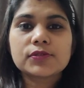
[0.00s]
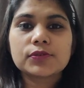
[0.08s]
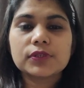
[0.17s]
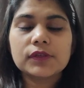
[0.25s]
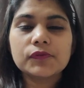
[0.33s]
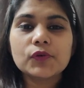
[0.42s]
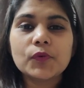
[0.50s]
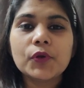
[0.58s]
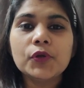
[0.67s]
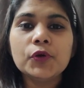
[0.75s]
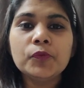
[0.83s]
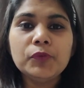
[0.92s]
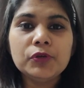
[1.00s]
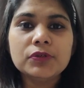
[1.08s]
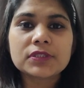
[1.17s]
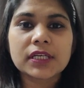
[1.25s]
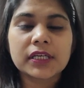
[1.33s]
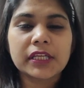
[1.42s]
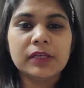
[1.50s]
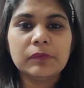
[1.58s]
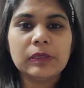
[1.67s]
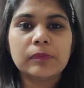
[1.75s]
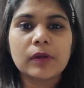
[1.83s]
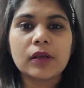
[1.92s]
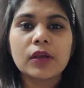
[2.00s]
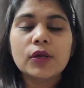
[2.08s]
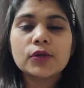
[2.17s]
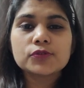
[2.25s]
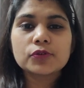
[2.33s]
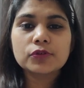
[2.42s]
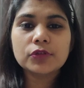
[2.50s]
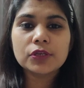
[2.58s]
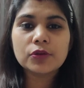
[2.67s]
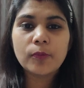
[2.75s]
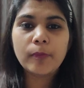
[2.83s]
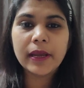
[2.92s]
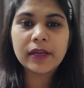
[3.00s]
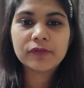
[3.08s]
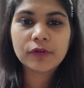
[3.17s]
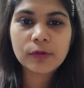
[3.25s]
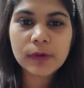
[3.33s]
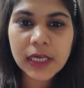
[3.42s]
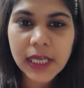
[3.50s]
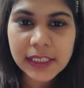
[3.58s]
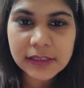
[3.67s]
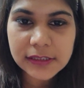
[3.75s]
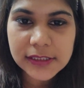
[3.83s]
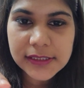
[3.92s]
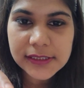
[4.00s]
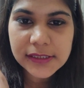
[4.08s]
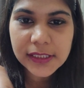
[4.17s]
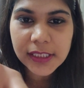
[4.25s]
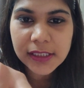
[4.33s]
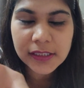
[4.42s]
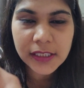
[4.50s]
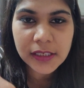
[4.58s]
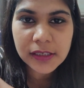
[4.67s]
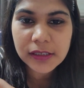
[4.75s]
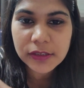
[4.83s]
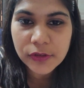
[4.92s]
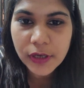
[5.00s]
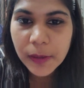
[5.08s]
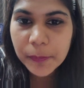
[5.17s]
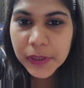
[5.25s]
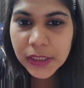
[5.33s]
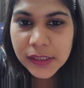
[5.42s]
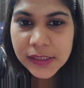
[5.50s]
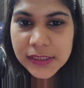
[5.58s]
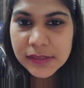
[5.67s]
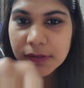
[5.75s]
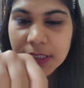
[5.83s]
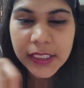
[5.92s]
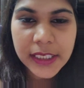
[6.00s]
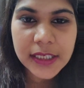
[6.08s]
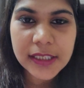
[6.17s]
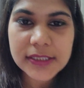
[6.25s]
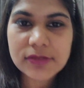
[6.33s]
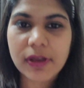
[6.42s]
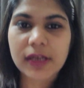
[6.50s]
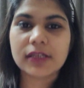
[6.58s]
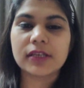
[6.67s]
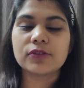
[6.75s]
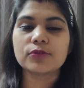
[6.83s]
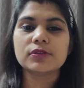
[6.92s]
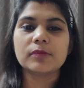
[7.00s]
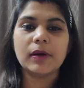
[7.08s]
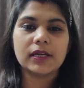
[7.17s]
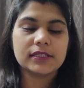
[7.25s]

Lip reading: So if you want to mute certain people, so you need to bend forward like this, and then your appearance will get distracted to the